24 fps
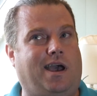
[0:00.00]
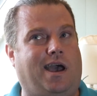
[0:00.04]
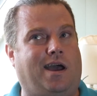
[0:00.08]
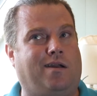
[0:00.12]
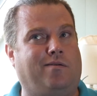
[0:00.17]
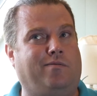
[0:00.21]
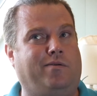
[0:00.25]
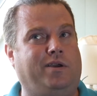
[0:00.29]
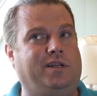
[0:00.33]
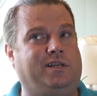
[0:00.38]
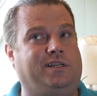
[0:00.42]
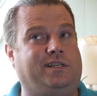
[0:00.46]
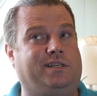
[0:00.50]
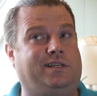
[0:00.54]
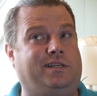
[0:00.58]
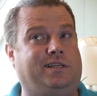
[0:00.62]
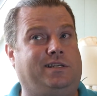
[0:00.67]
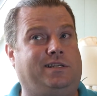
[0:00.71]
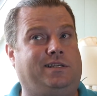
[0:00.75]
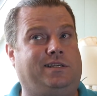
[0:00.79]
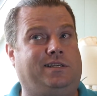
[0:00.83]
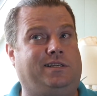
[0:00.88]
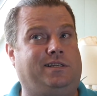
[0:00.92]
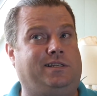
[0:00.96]
and we
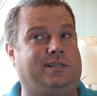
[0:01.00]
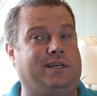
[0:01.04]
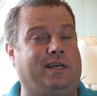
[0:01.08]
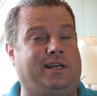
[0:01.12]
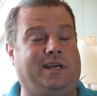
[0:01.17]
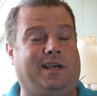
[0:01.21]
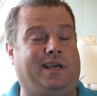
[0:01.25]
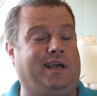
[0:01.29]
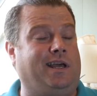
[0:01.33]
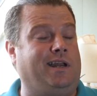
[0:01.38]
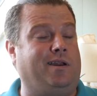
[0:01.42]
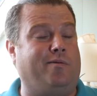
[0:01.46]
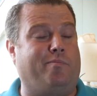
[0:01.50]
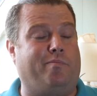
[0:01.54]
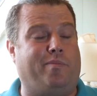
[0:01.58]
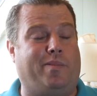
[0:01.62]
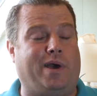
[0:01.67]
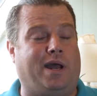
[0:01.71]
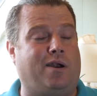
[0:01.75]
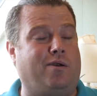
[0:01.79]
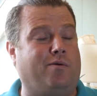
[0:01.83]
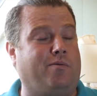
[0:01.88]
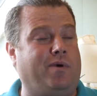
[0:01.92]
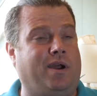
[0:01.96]
did it in a
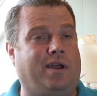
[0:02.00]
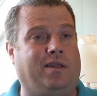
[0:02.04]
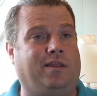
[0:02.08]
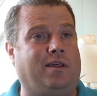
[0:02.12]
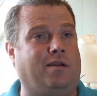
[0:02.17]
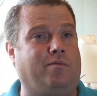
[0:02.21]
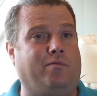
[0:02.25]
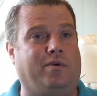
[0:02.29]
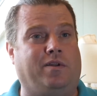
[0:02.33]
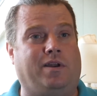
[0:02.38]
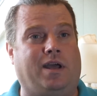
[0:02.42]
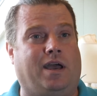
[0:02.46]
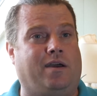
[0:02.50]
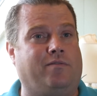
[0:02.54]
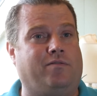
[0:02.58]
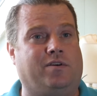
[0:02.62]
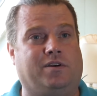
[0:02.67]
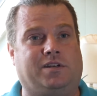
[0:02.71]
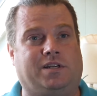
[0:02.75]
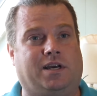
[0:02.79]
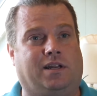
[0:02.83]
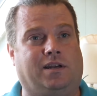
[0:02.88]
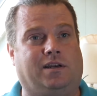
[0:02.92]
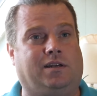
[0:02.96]
better way than we'd ever
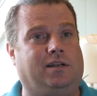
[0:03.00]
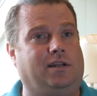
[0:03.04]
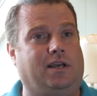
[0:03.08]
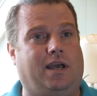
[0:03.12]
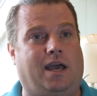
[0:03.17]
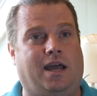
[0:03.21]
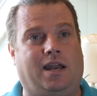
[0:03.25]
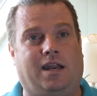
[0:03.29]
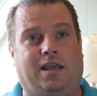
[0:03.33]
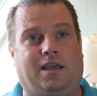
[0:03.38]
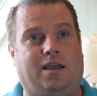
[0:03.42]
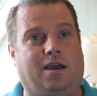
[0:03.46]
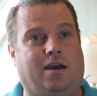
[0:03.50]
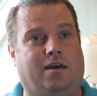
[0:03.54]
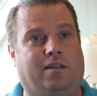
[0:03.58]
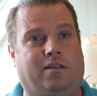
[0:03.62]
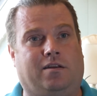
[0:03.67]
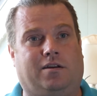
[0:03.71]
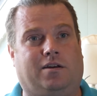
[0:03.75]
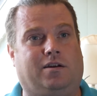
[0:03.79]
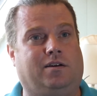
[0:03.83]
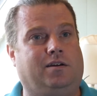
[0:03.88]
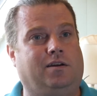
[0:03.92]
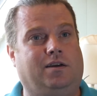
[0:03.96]
done any
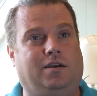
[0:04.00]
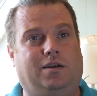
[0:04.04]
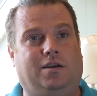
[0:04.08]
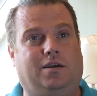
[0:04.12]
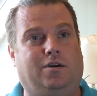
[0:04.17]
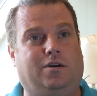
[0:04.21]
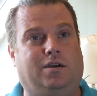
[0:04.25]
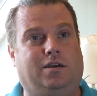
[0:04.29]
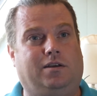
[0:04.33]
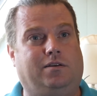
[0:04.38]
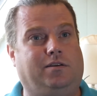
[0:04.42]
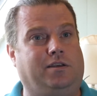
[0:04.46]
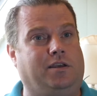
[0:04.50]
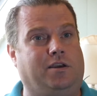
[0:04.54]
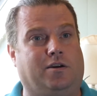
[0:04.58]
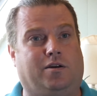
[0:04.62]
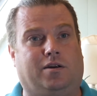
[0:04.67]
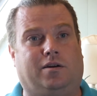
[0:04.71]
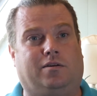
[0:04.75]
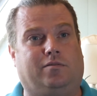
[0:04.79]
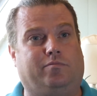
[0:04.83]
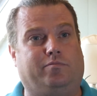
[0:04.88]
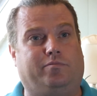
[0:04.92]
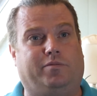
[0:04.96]
other
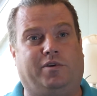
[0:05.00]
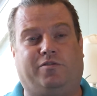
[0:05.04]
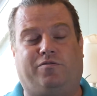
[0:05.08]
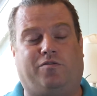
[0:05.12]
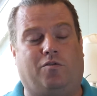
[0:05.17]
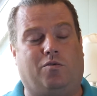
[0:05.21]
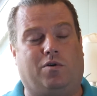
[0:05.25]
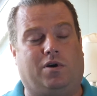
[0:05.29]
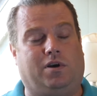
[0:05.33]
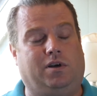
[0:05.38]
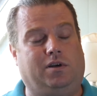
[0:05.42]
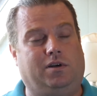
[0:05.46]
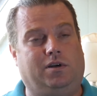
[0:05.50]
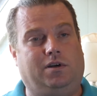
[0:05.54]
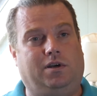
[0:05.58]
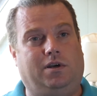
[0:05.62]
year before.